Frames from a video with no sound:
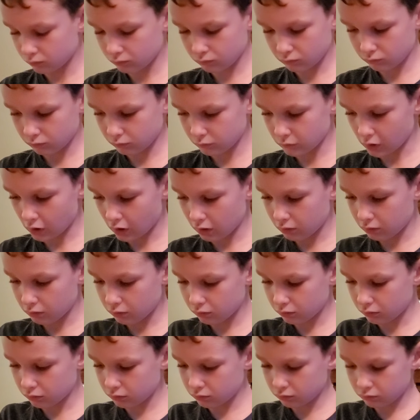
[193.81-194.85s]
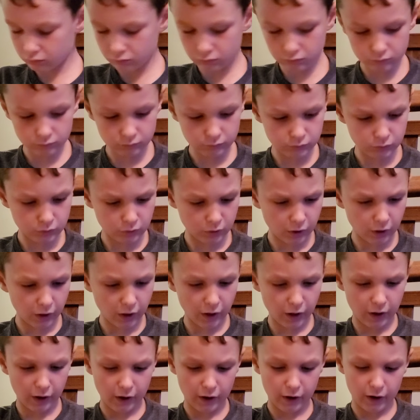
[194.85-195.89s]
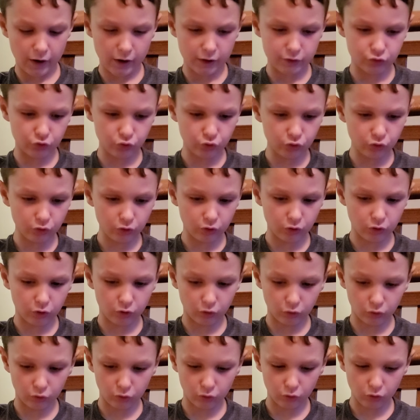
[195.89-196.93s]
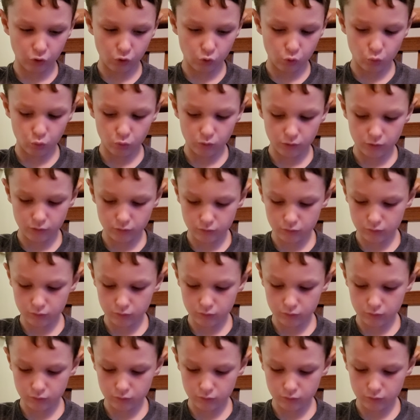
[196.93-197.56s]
How many cards are there? Uh, there's a load.